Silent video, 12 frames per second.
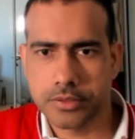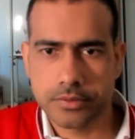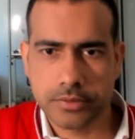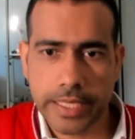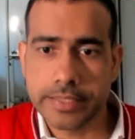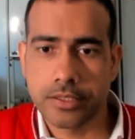
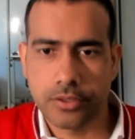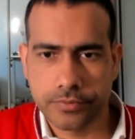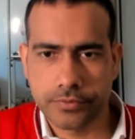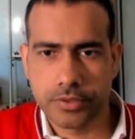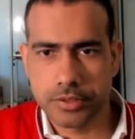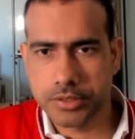title
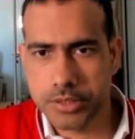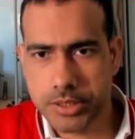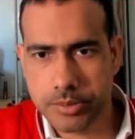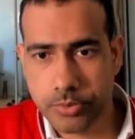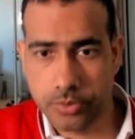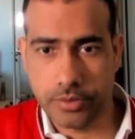of
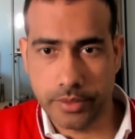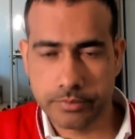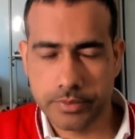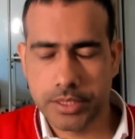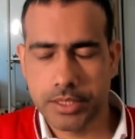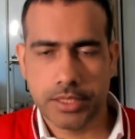the program,
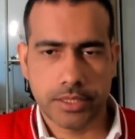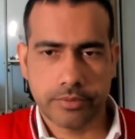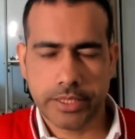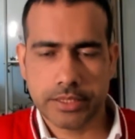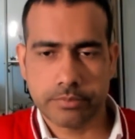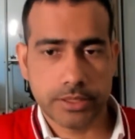
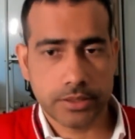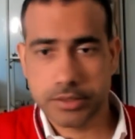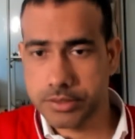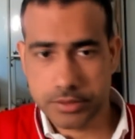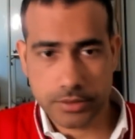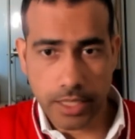right?
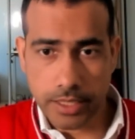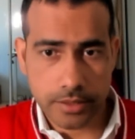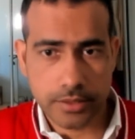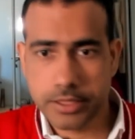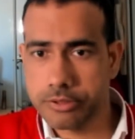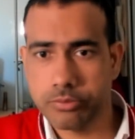Because
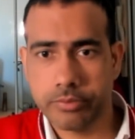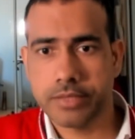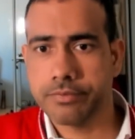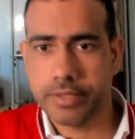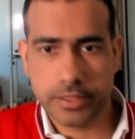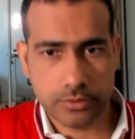underneath you might
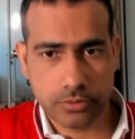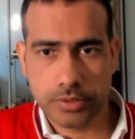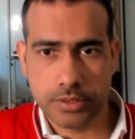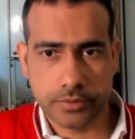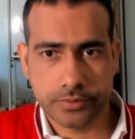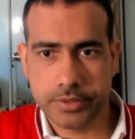find totally
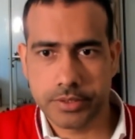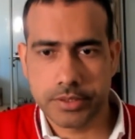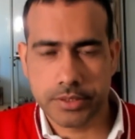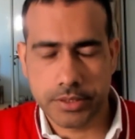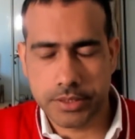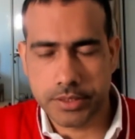different
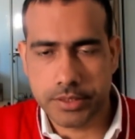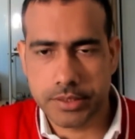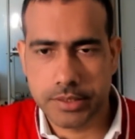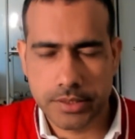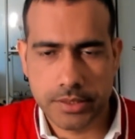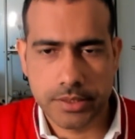
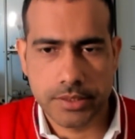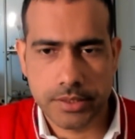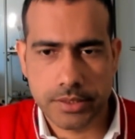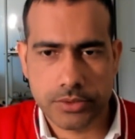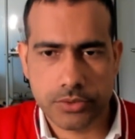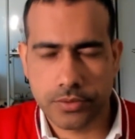
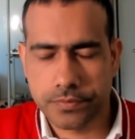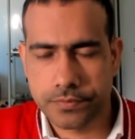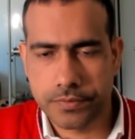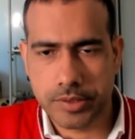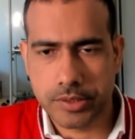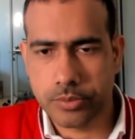sort of
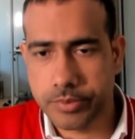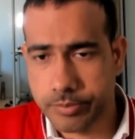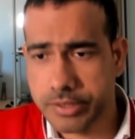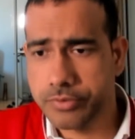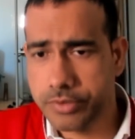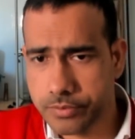topic.
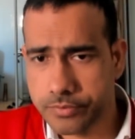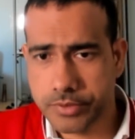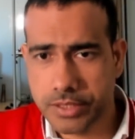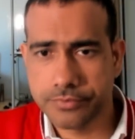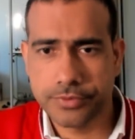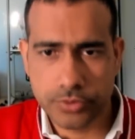But if you are
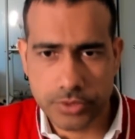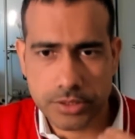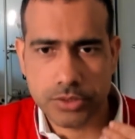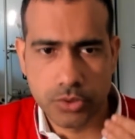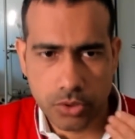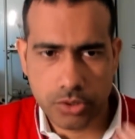confused, it's
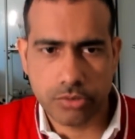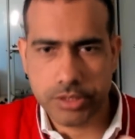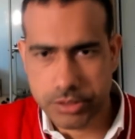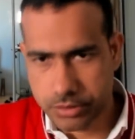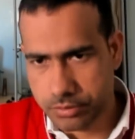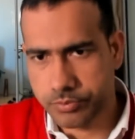good to
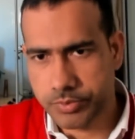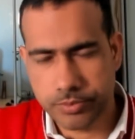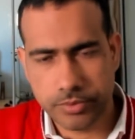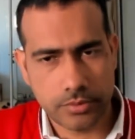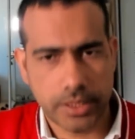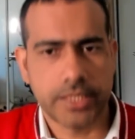reach out to
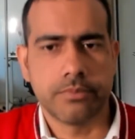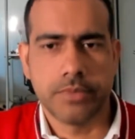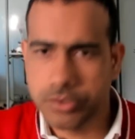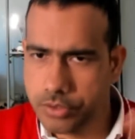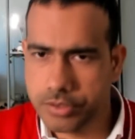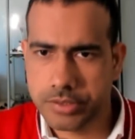people like
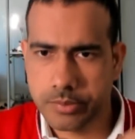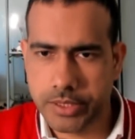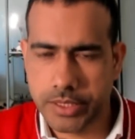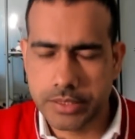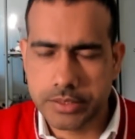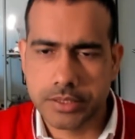me or someone
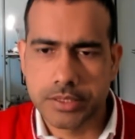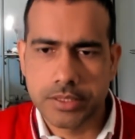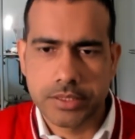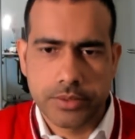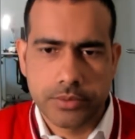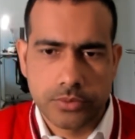else
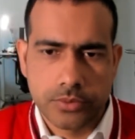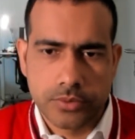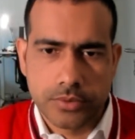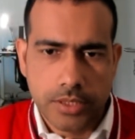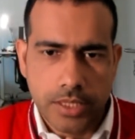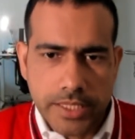
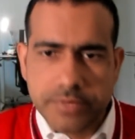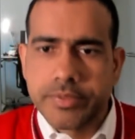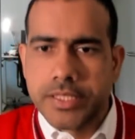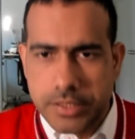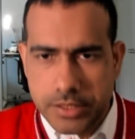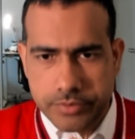who has
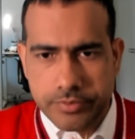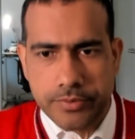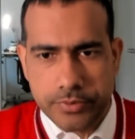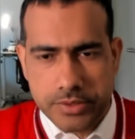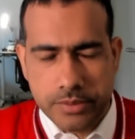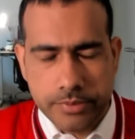been in this field
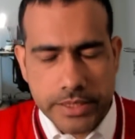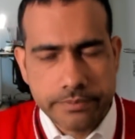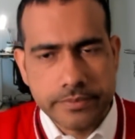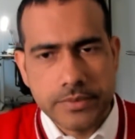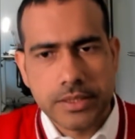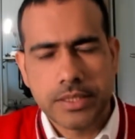for some time.
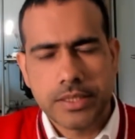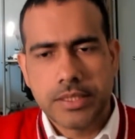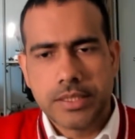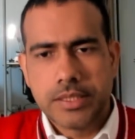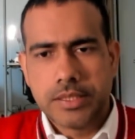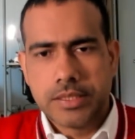
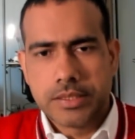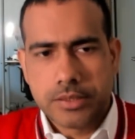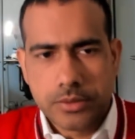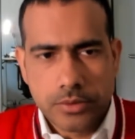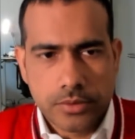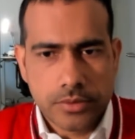
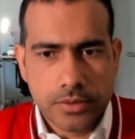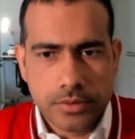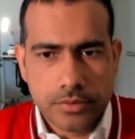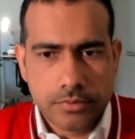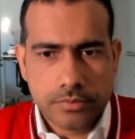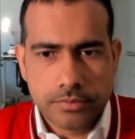
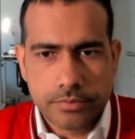So,